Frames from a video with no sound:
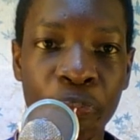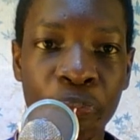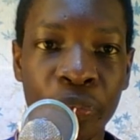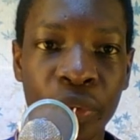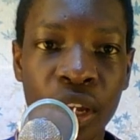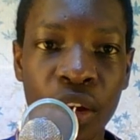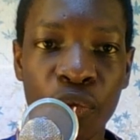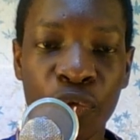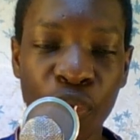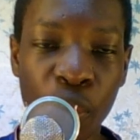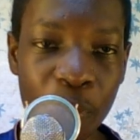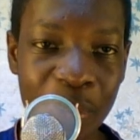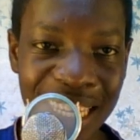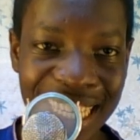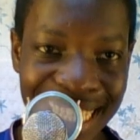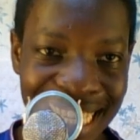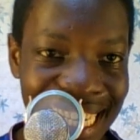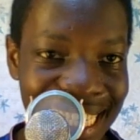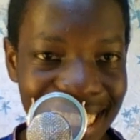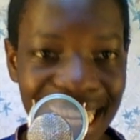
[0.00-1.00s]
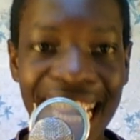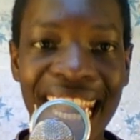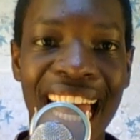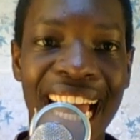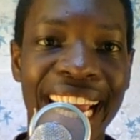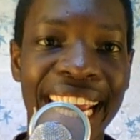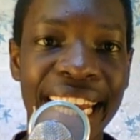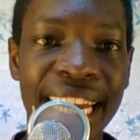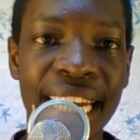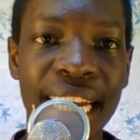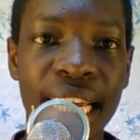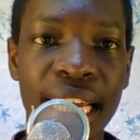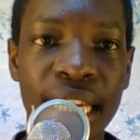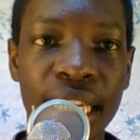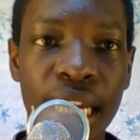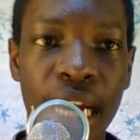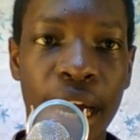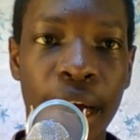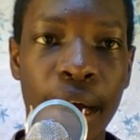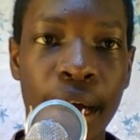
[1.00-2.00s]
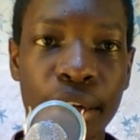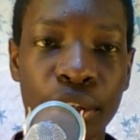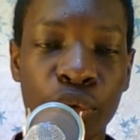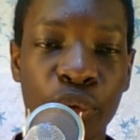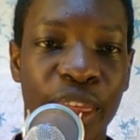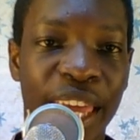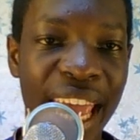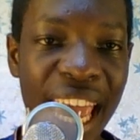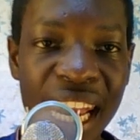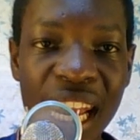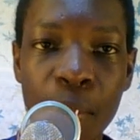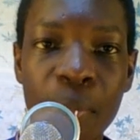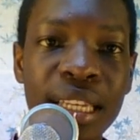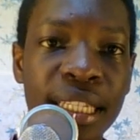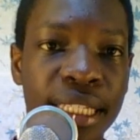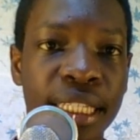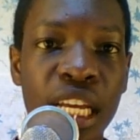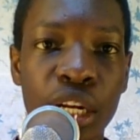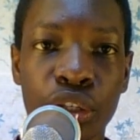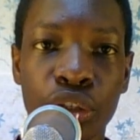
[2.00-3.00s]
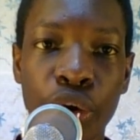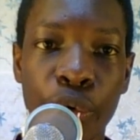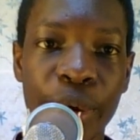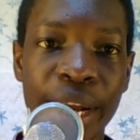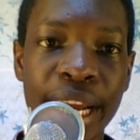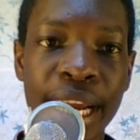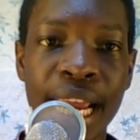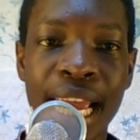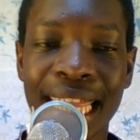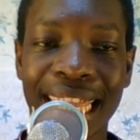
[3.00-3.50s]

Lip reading: from the center line to the enemy's territory